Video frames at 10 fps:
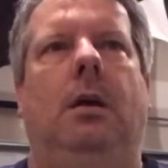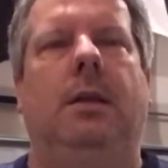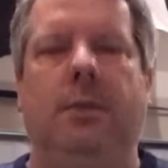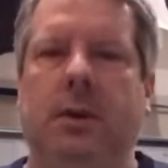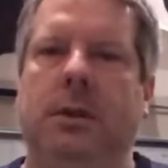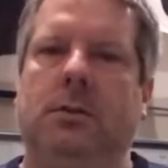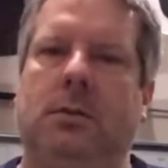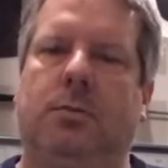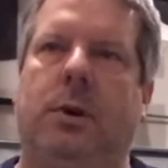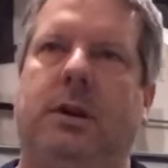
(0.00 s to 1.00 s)
and then you get
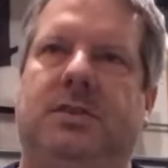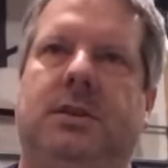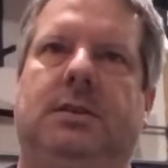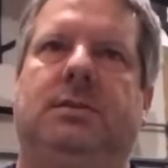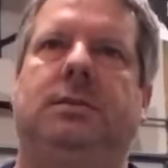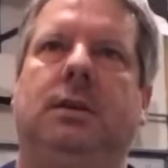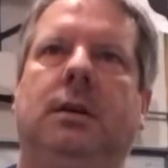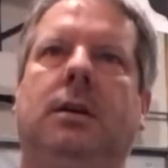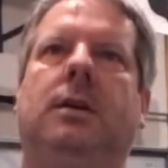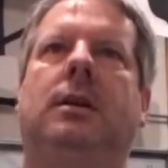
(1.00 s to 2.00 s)
into the process
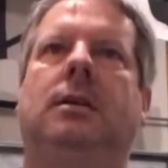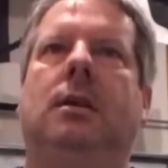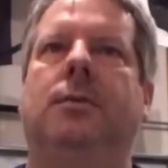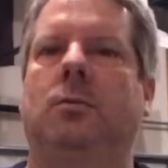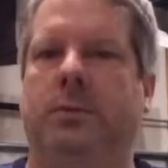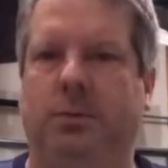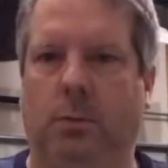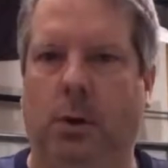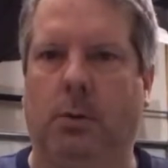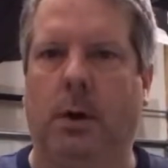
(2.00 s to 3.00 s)
and nothing wants to
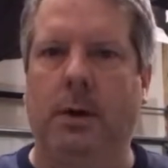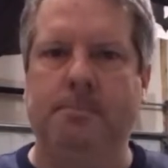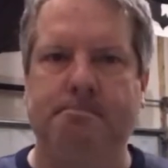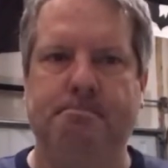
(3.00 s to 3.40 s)
work right.